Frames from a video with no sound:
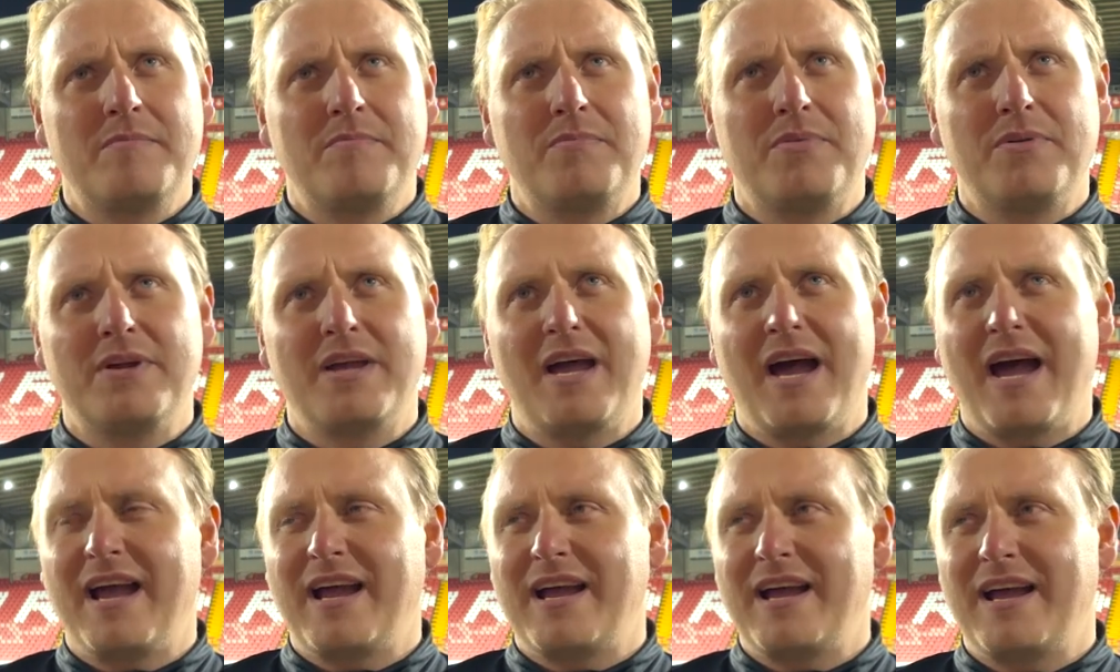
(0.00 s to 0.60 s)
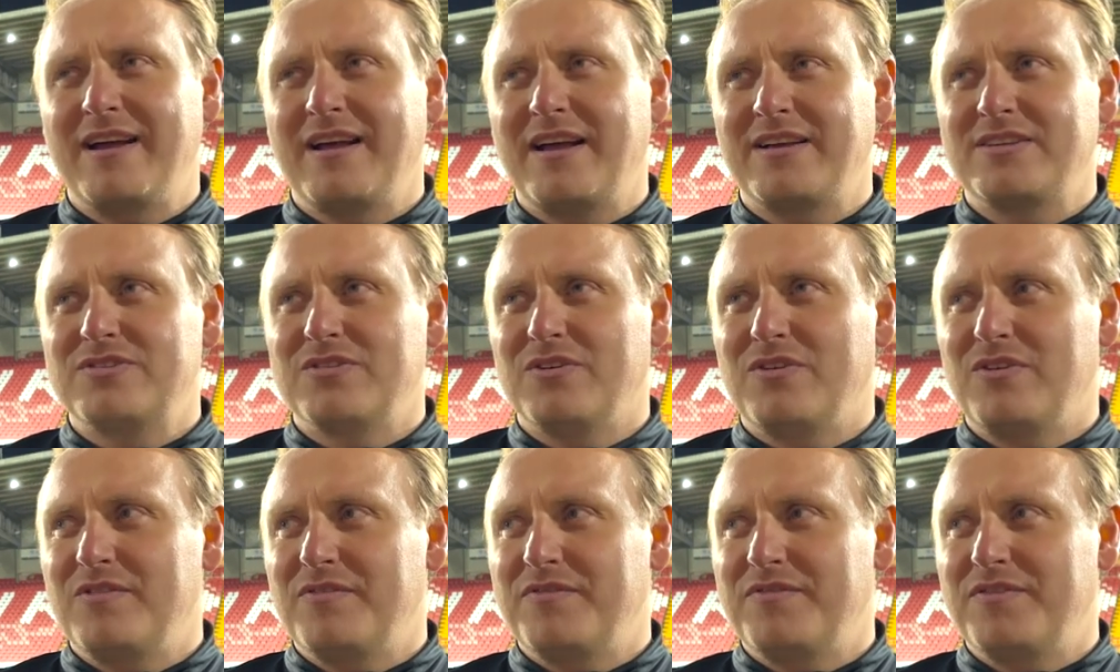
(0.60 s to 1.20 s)
but yeah, I
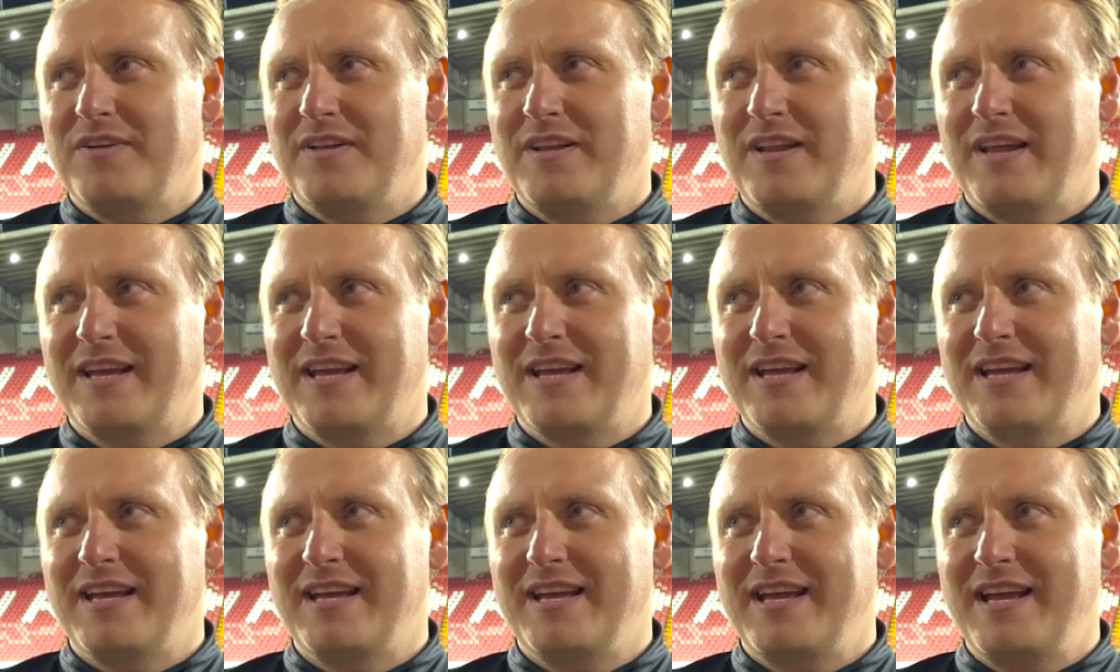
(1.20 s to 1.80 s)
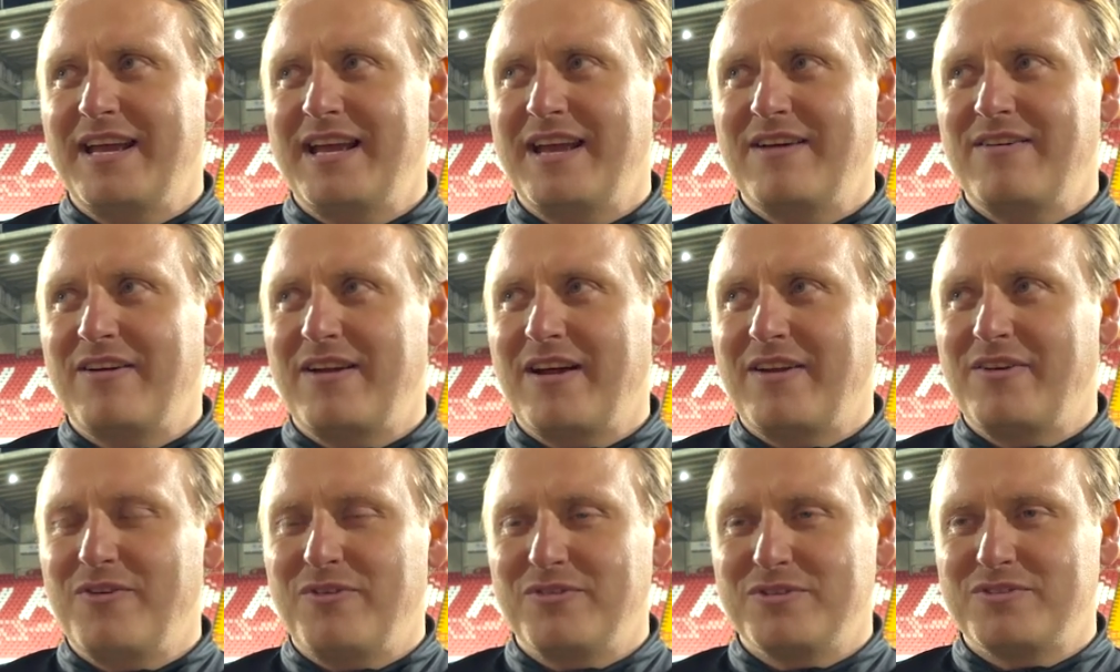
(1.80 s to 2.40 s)
sort of like it, it,
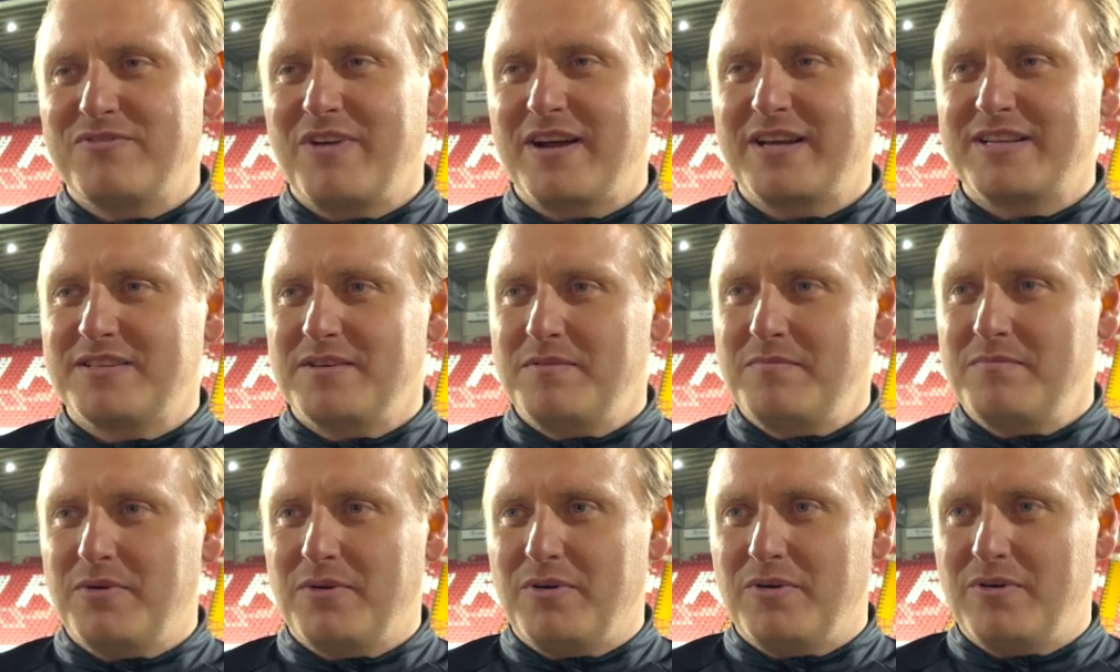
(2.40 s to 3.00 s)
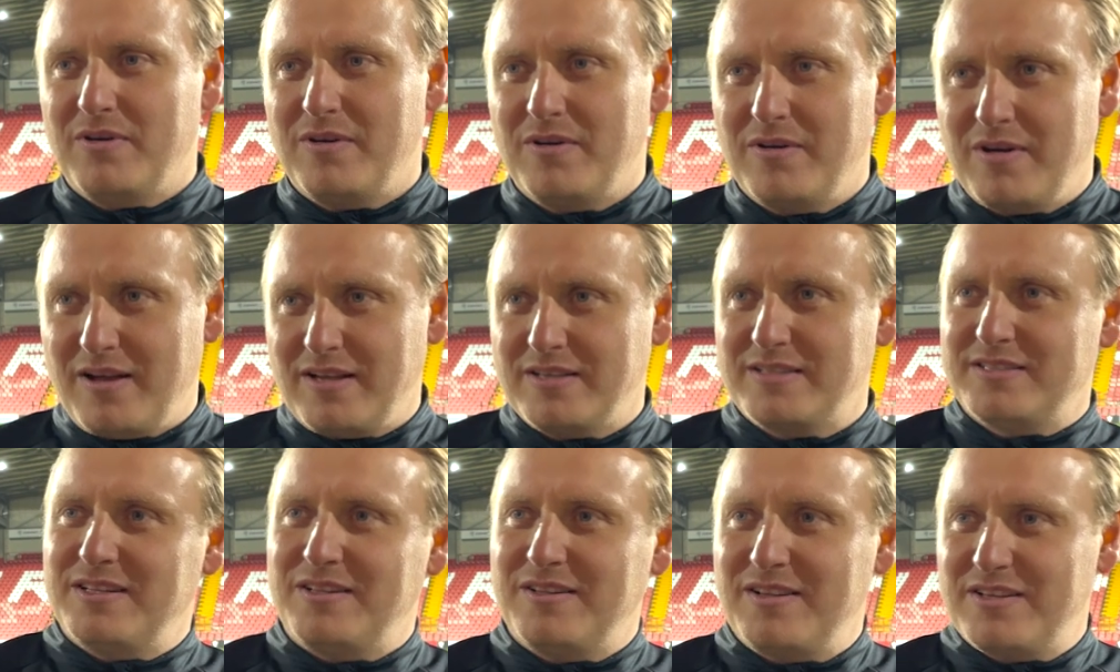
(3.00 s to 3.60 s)
I know it's Wrexham, but I
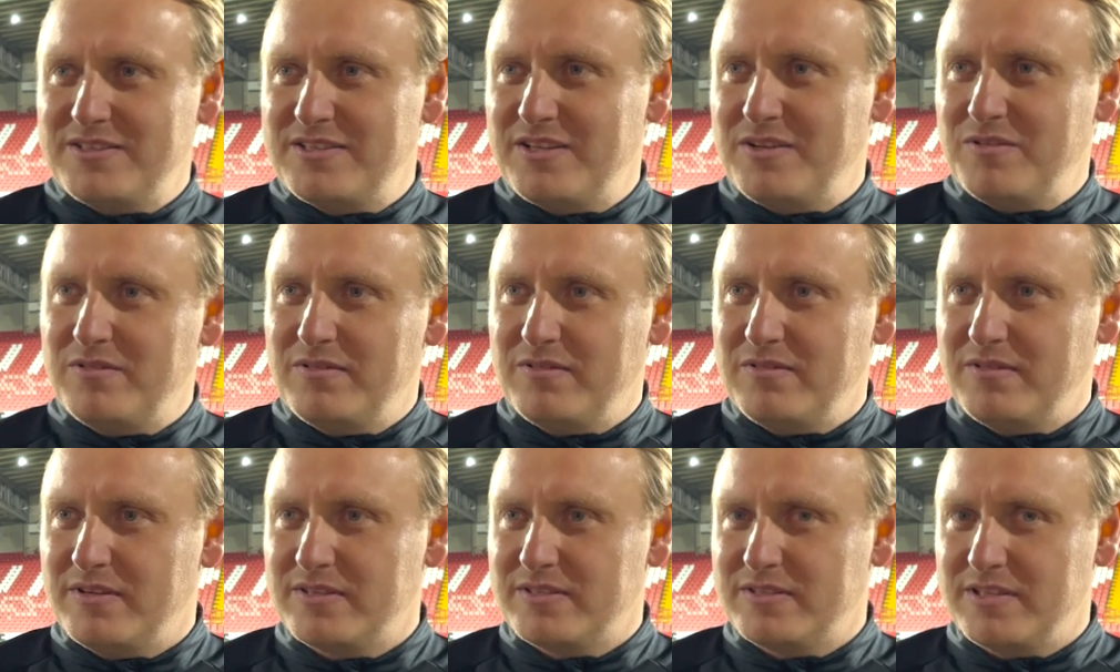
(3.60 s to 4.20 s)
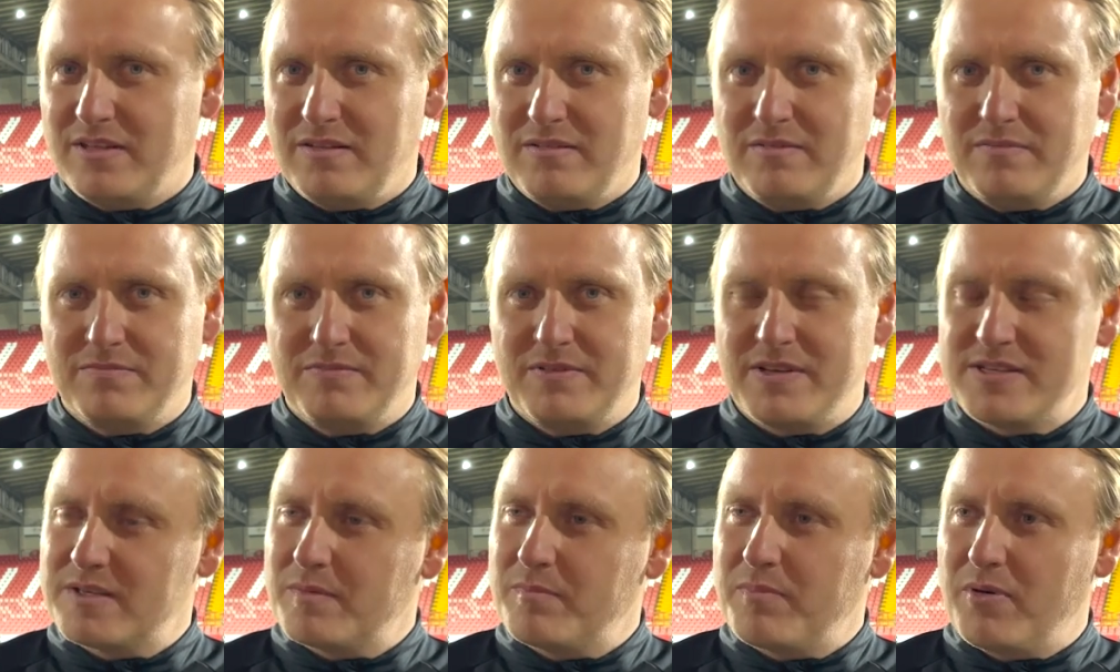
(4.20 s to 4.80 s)
still, I still, I still
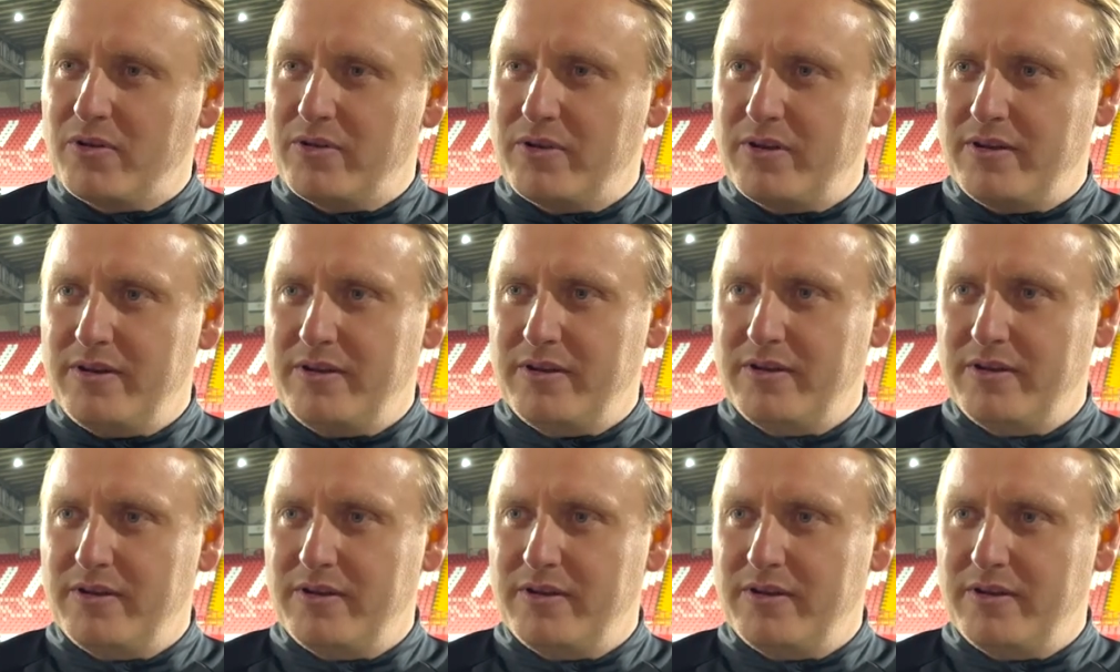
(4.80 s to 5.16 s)
disappointed.